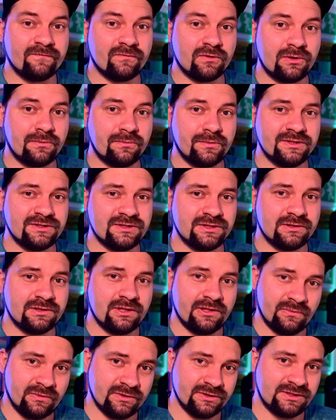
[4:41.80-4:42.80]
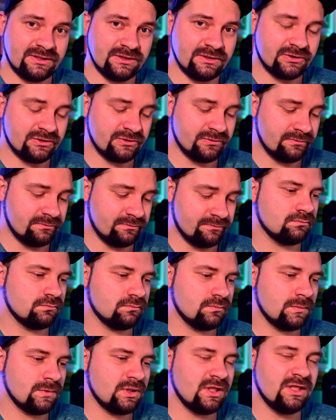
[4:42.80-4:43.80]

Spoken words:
a reason, and we'll see soon. In the